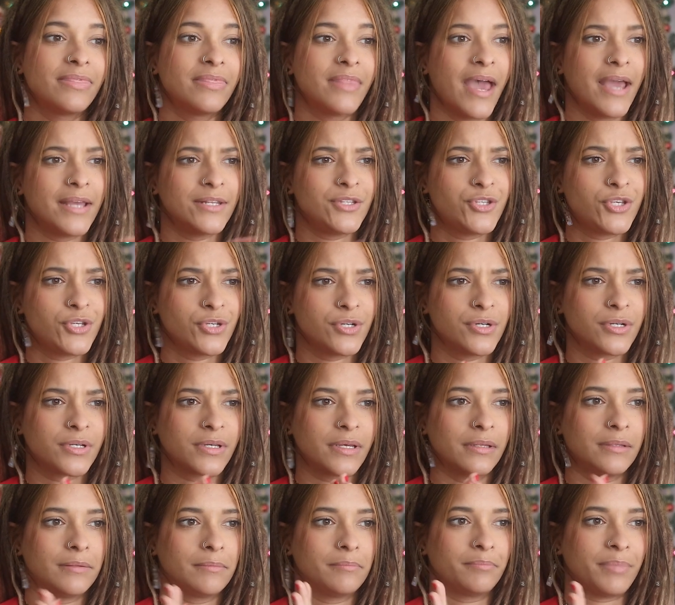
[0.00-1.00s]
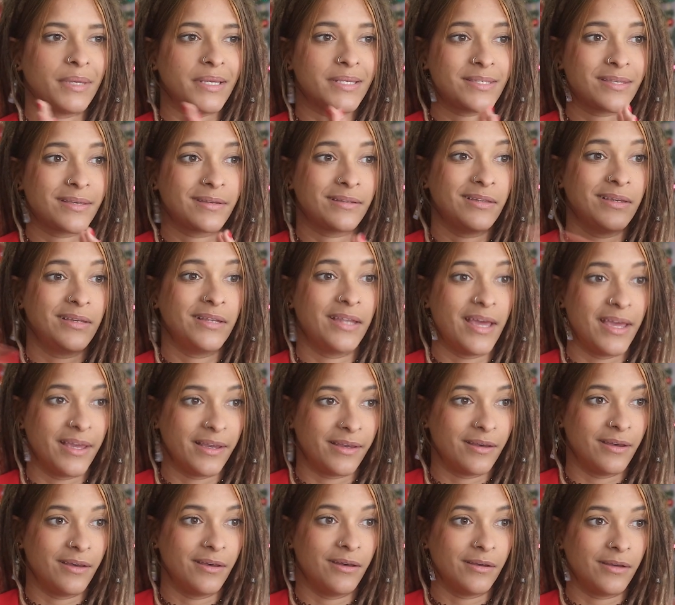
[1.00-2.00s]
I took basically
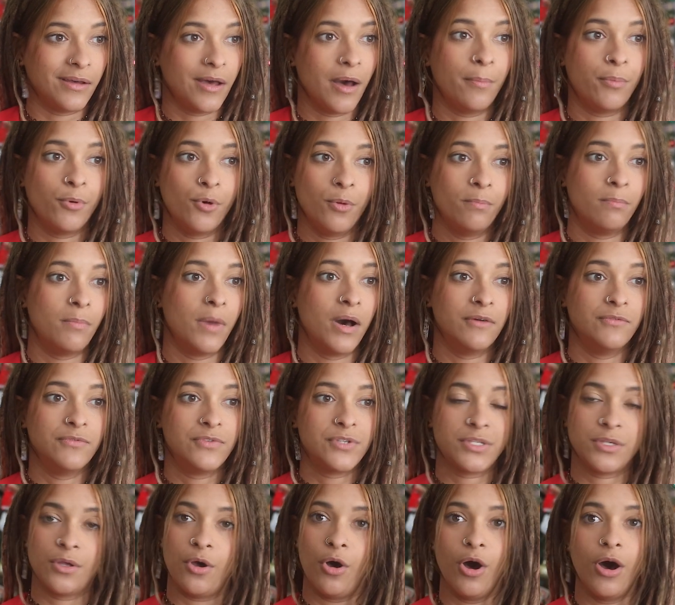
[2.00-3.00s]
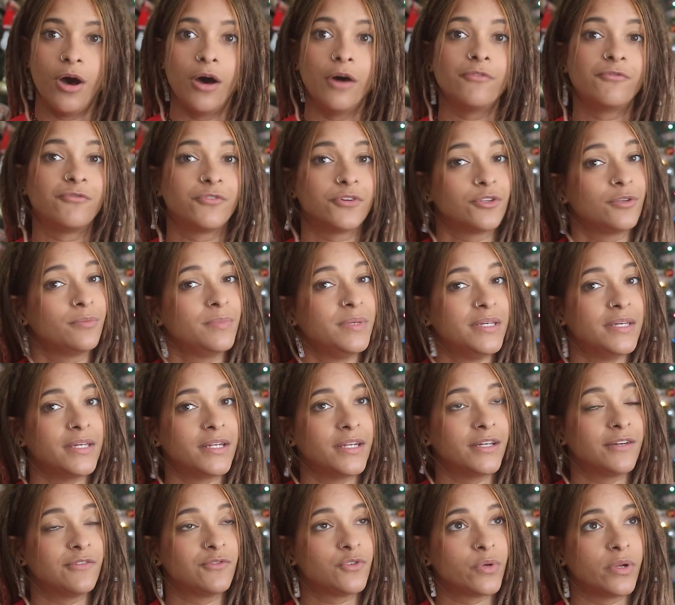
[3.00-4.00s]
like a couple months off for the
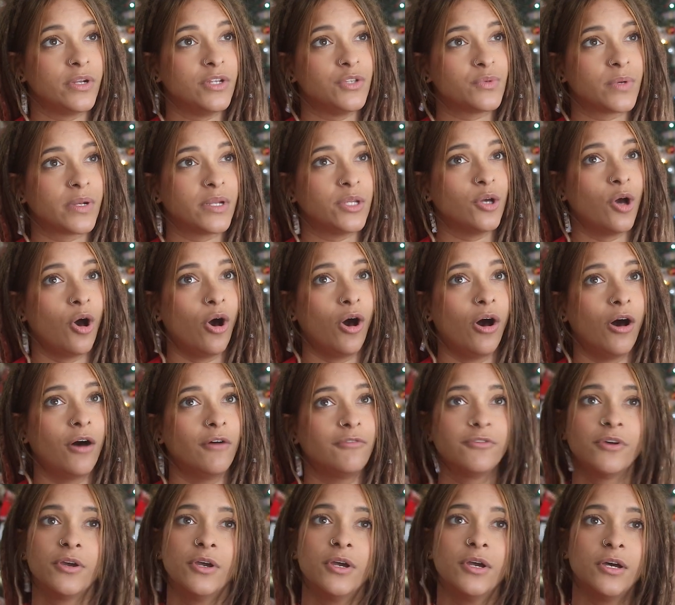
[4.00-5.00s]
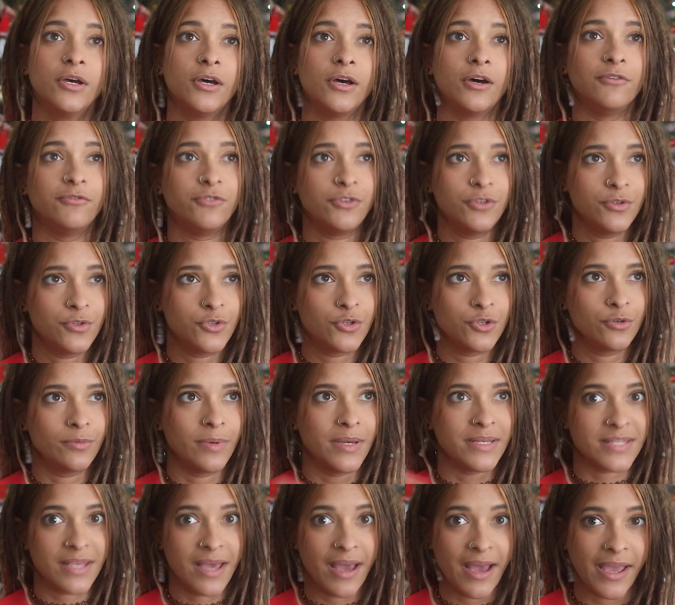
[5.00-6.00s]
beginning of 2020 off of YouTube
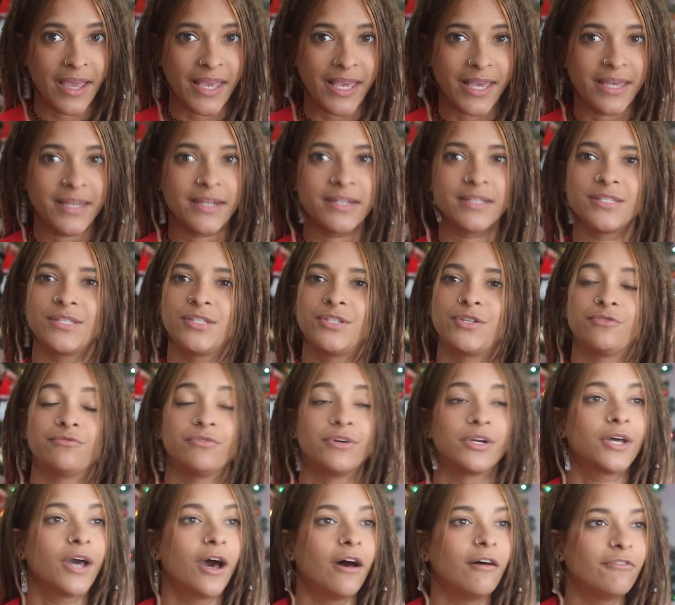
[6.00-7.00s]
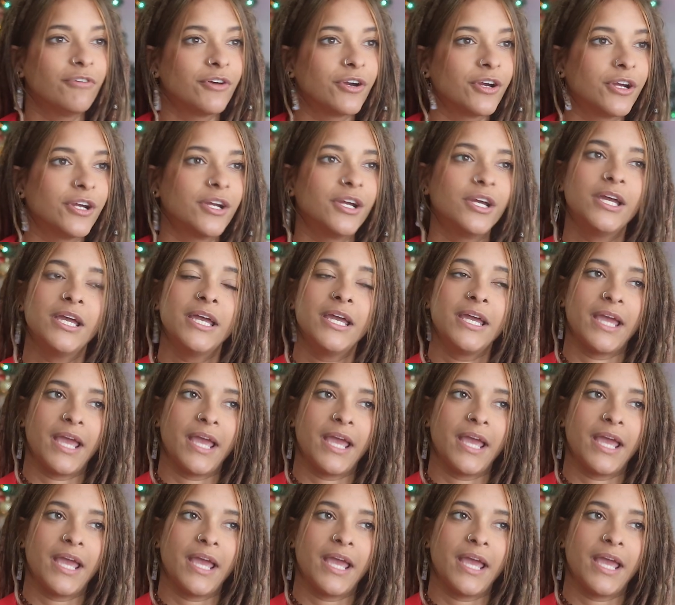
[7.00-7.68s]
as a hiatus to recover